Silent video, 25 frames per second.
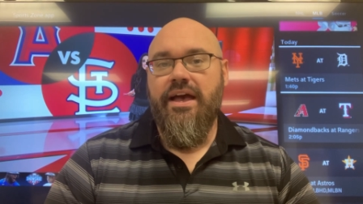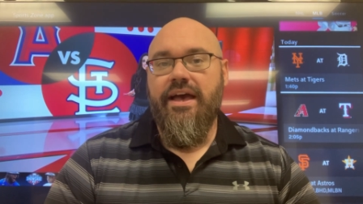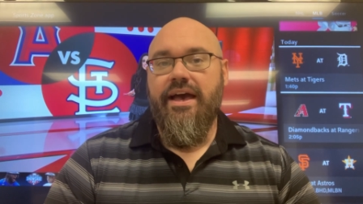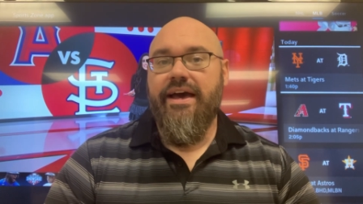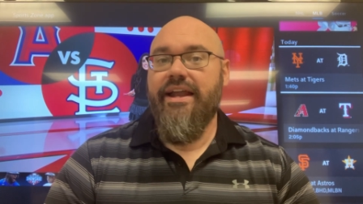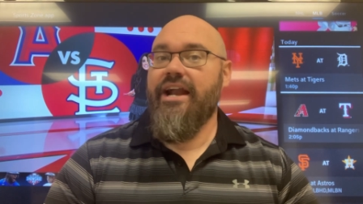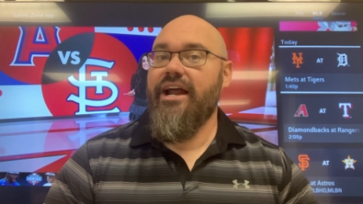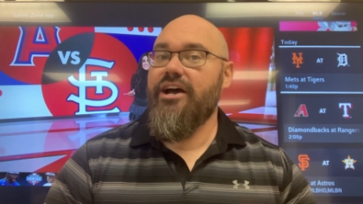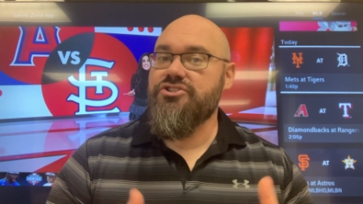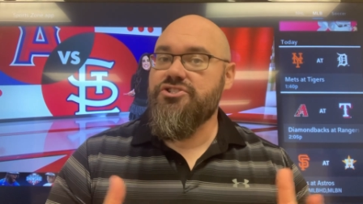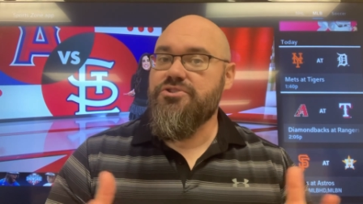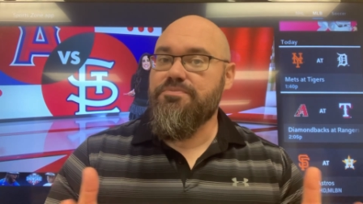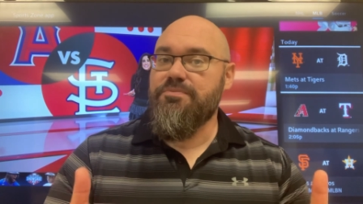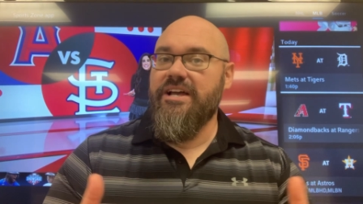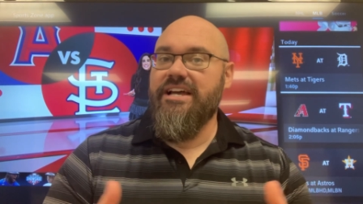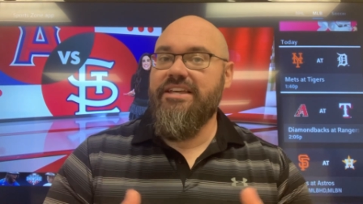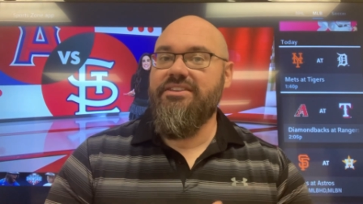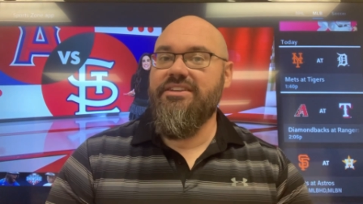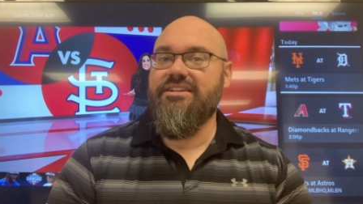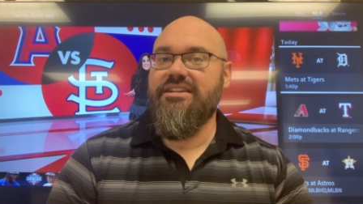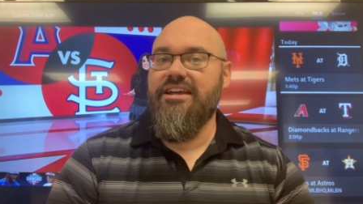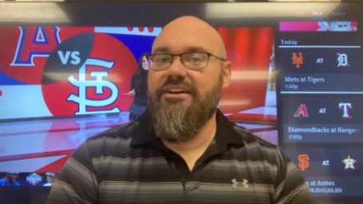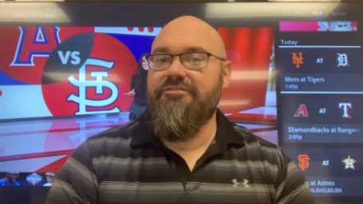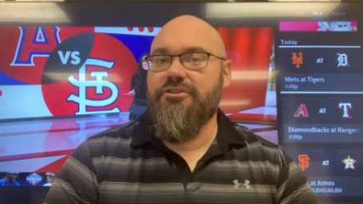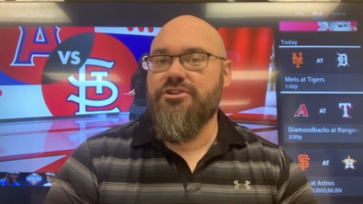And I'll explain
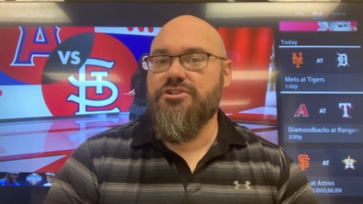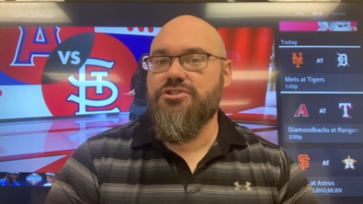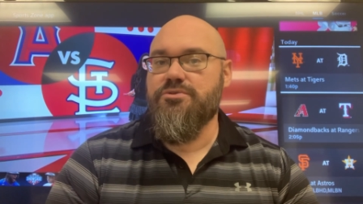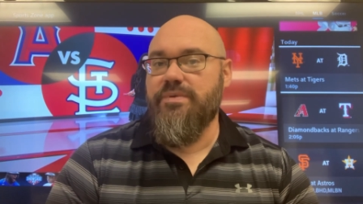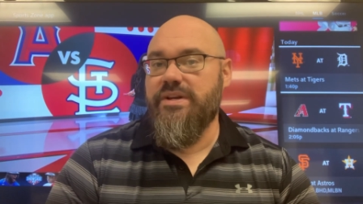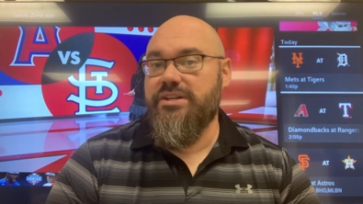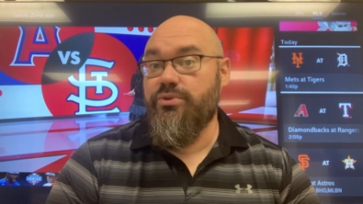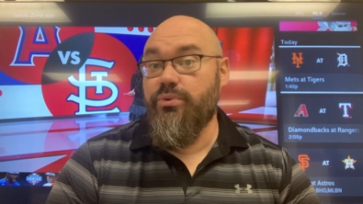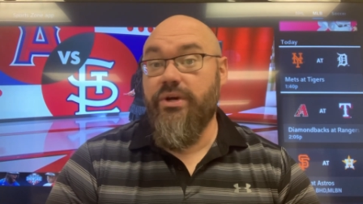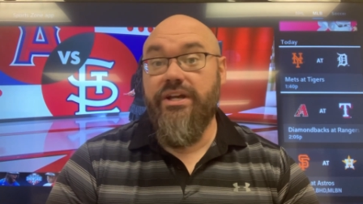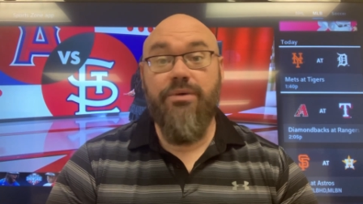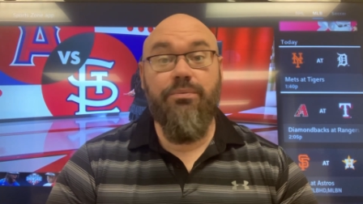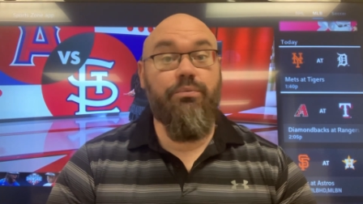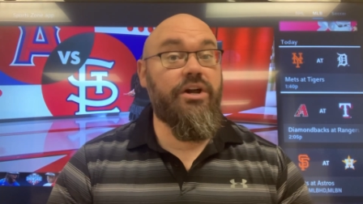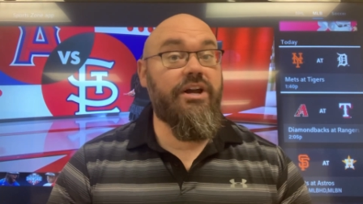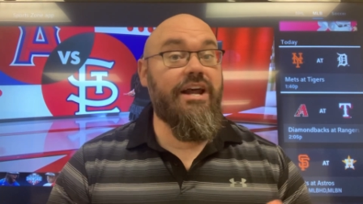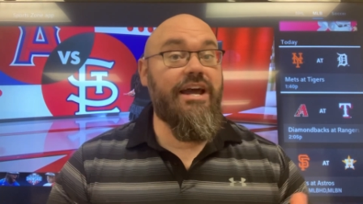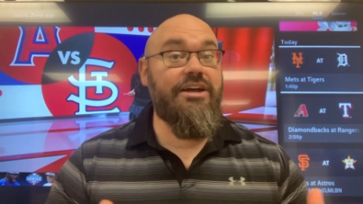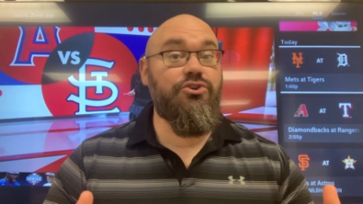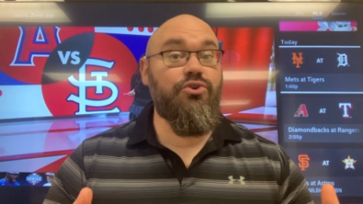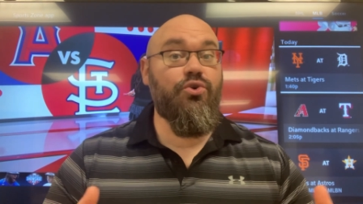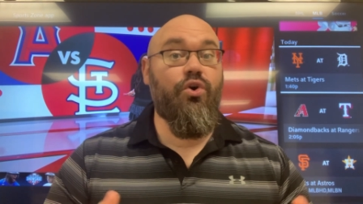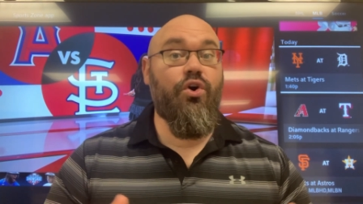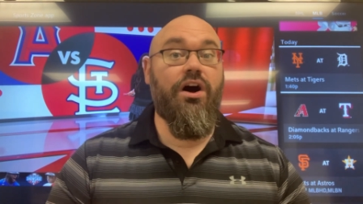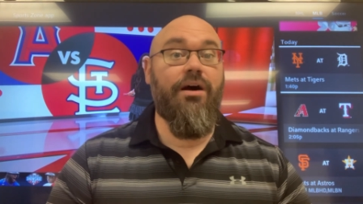the difference between what
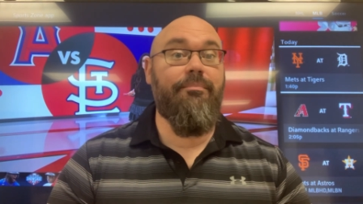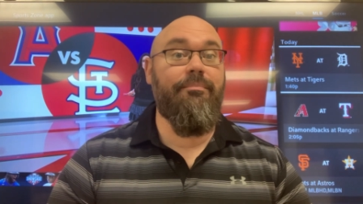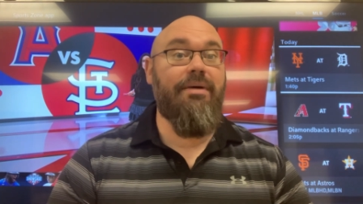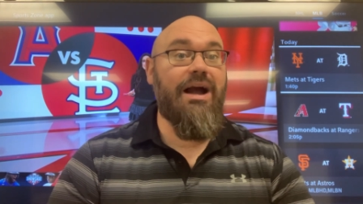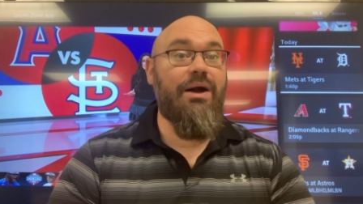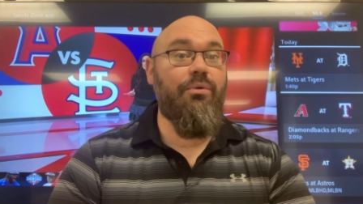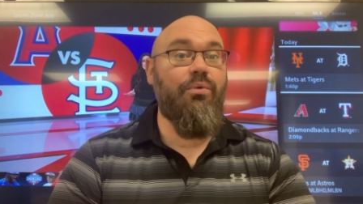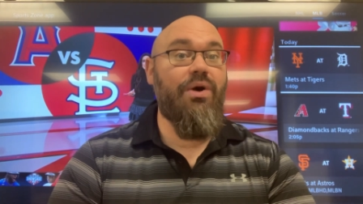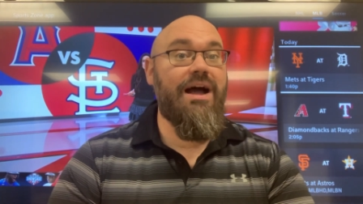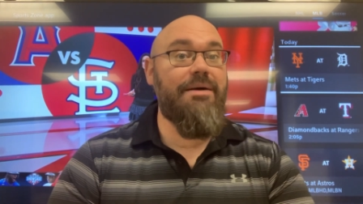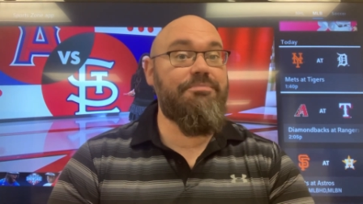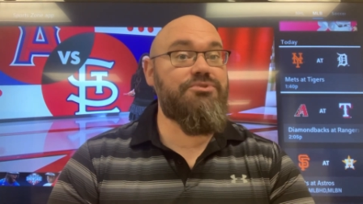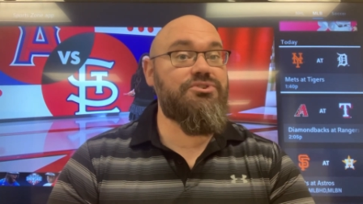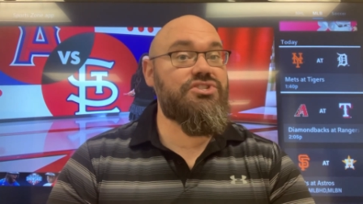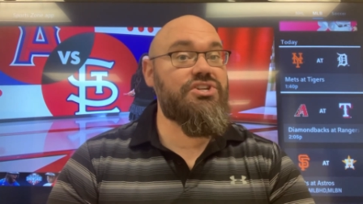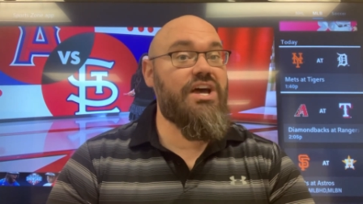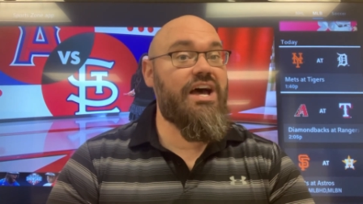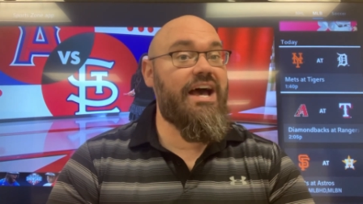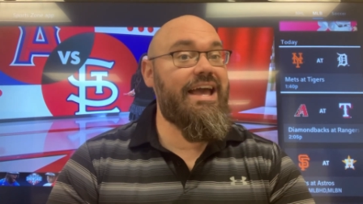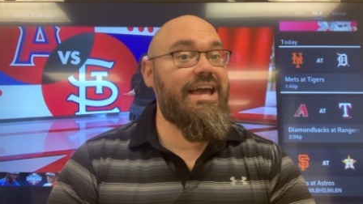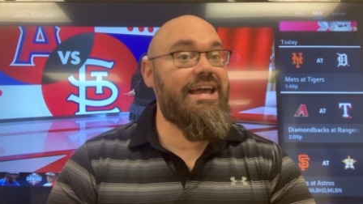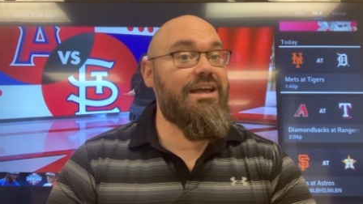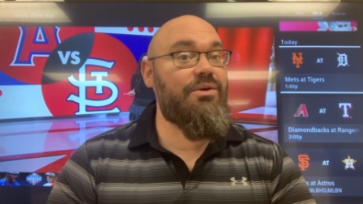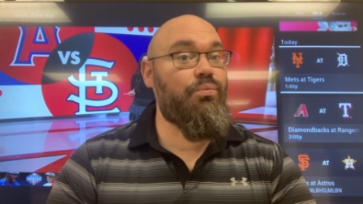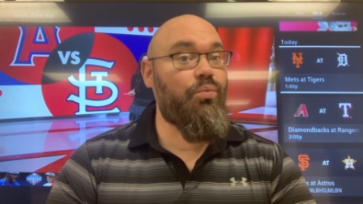I do on my
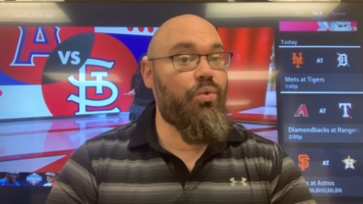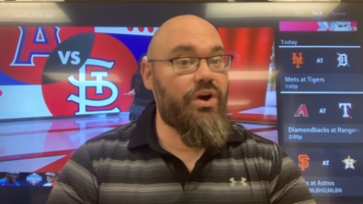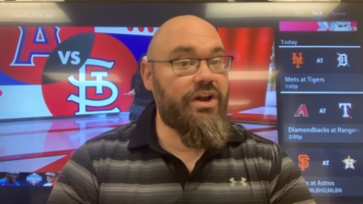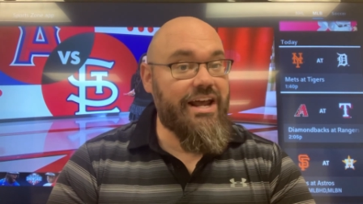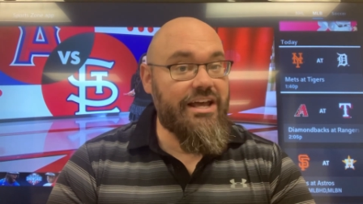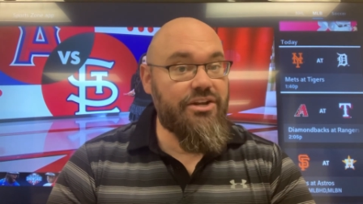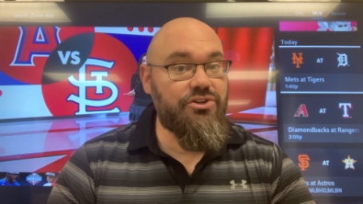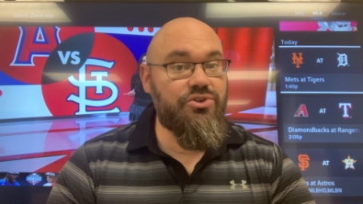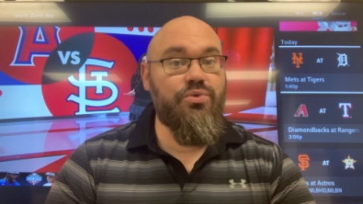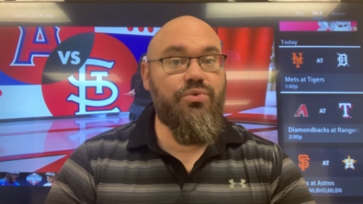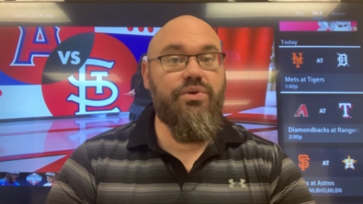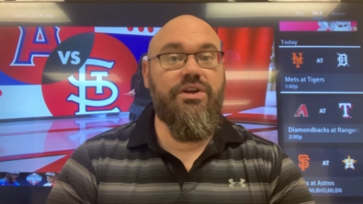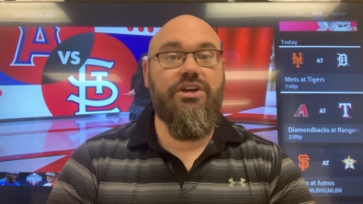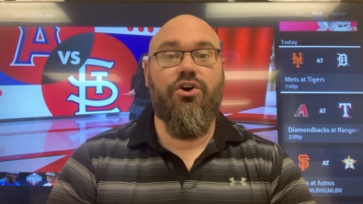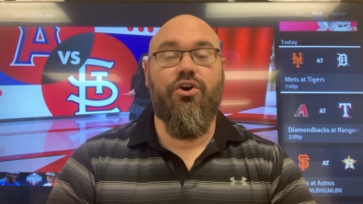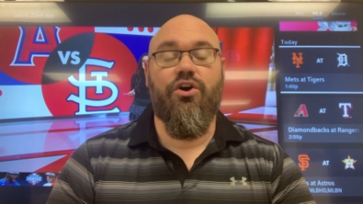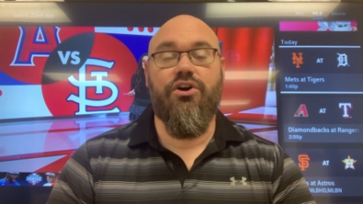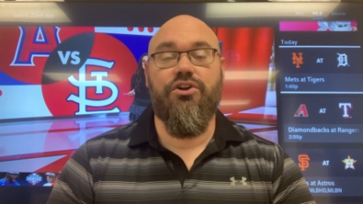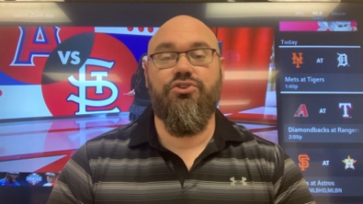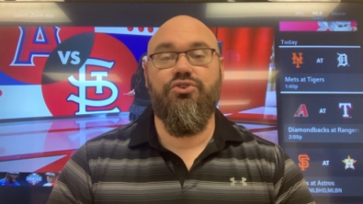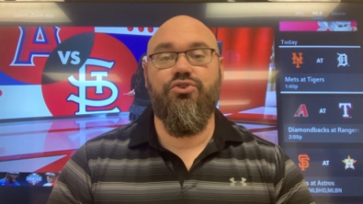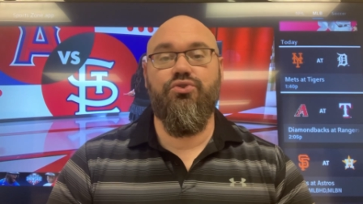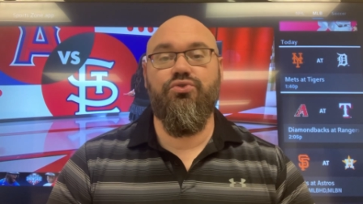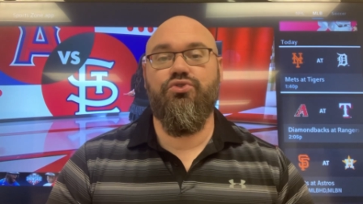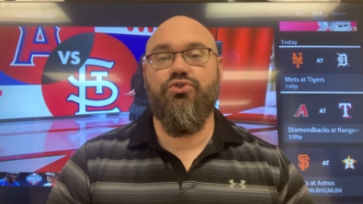website and what I do here
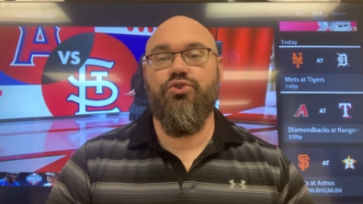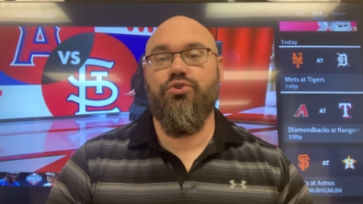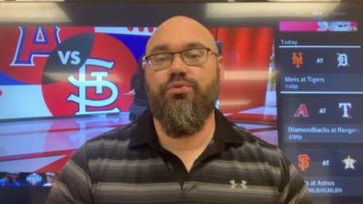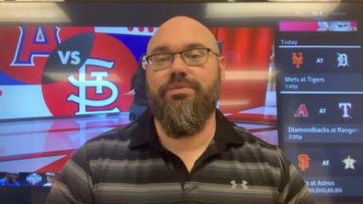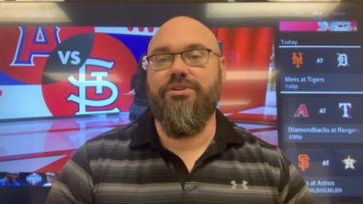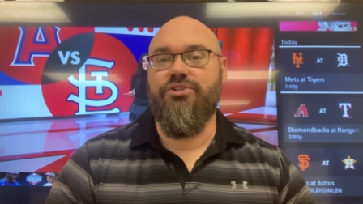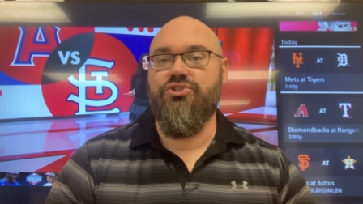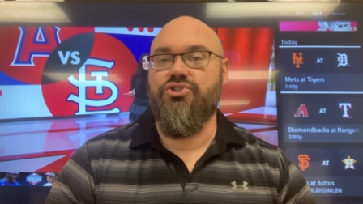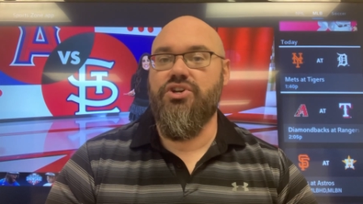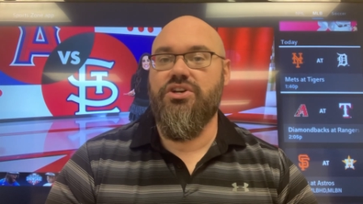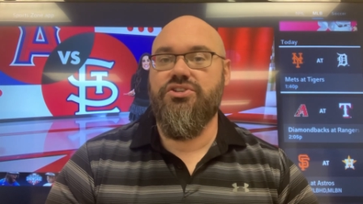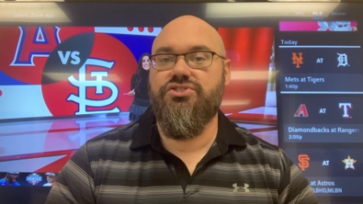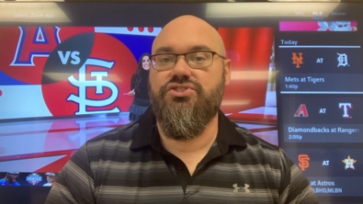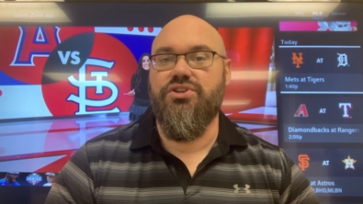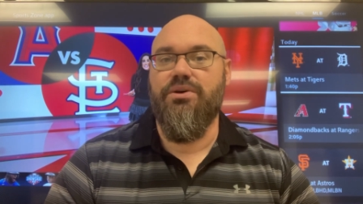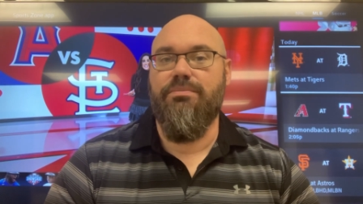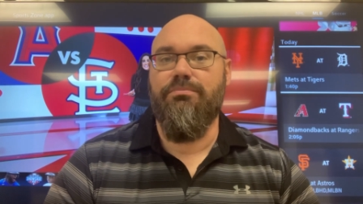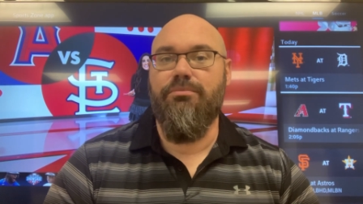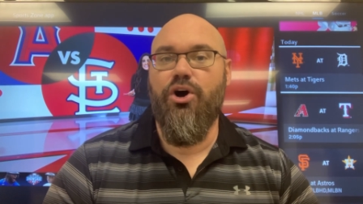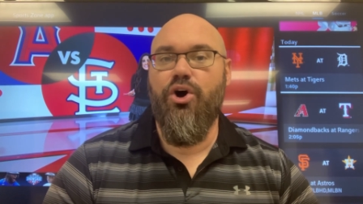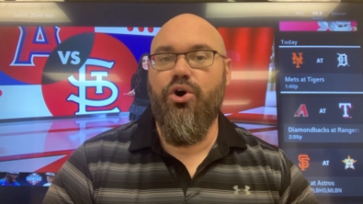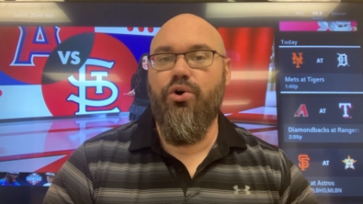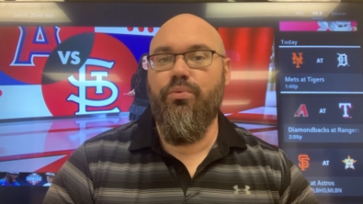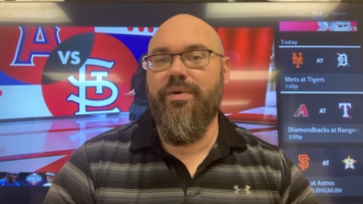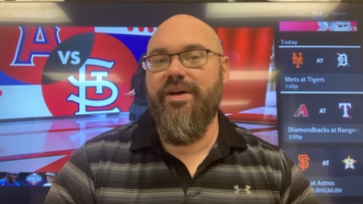on YouTube in just a
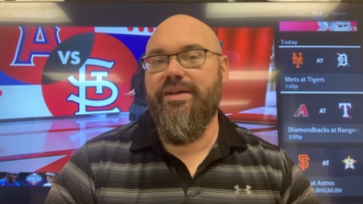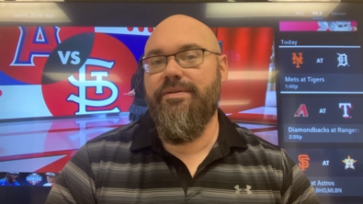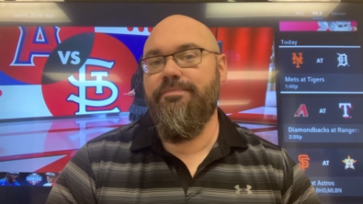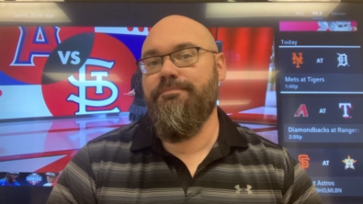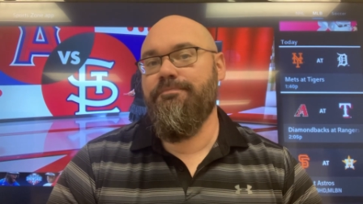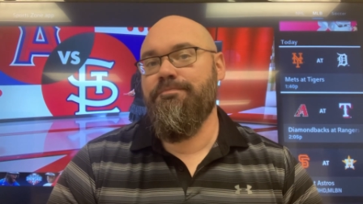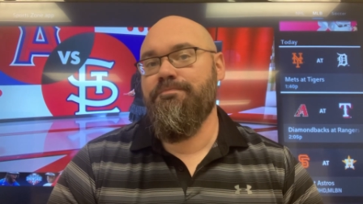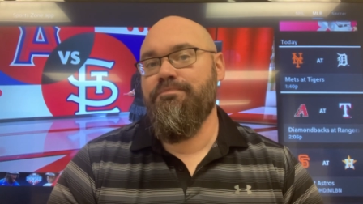moment.